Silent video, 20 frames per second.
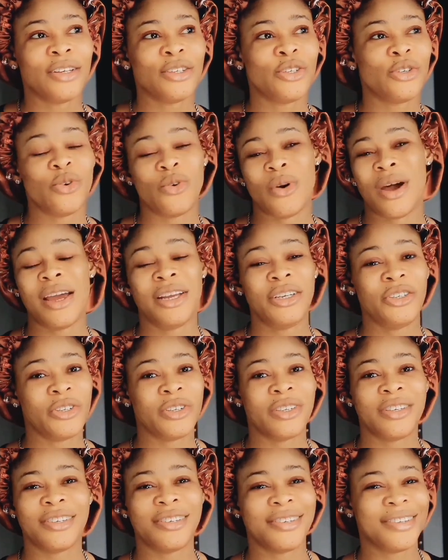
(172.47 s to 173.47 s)
So I
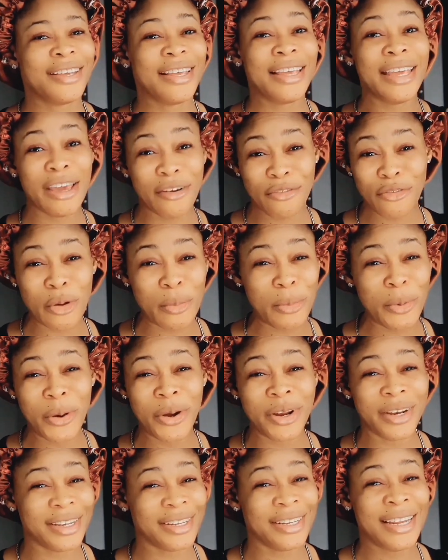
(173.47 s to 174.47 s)
just gave up
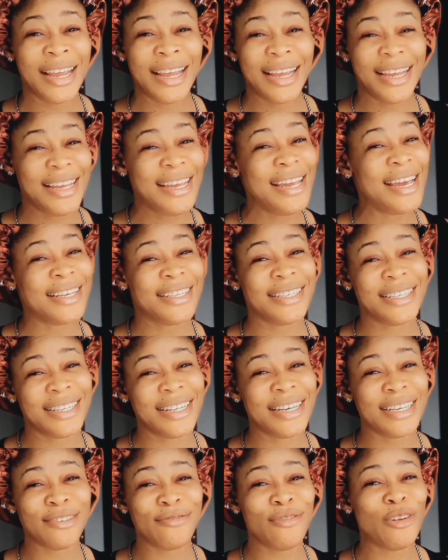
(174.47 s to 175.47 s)
on
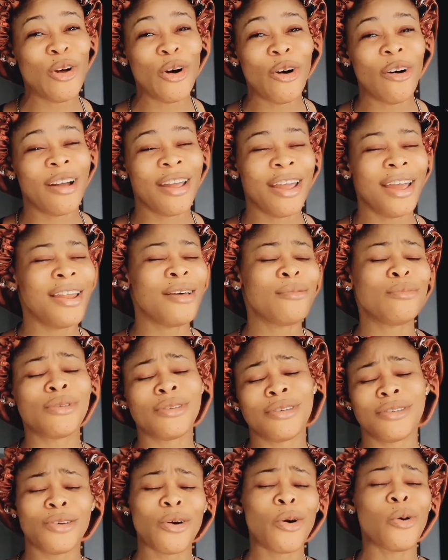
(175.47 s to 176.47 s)
yesterday's vlog and I'm
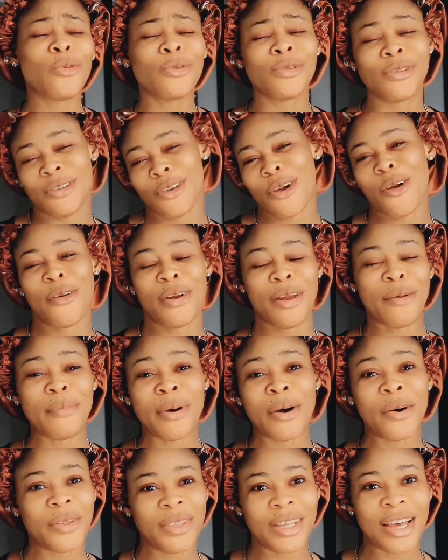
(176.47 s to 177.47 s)
so sorry
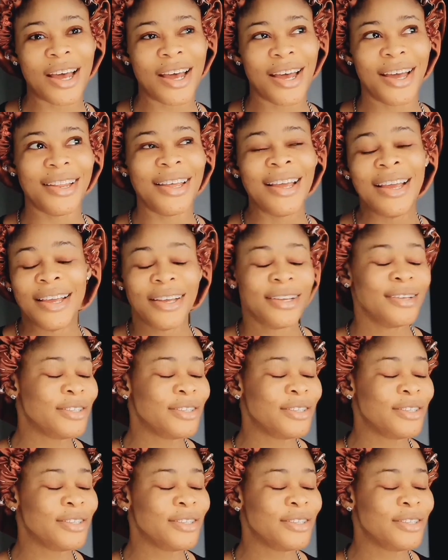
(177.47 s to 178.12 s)
about that.